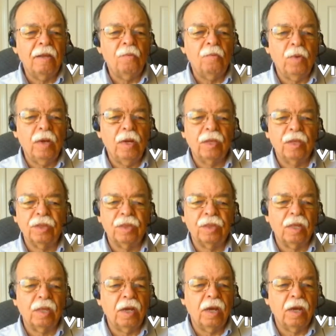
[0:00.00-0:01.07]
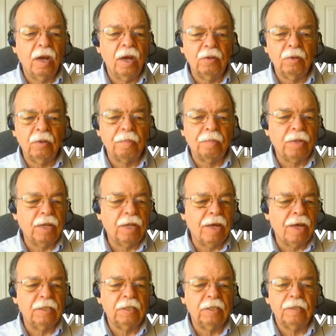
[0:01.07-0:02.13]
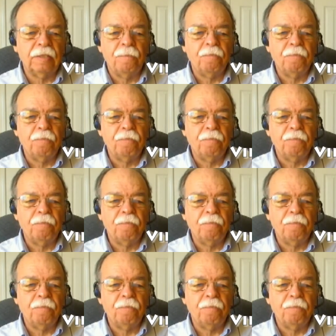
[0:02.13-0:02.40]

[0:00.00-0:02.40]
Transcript: with a hundred plus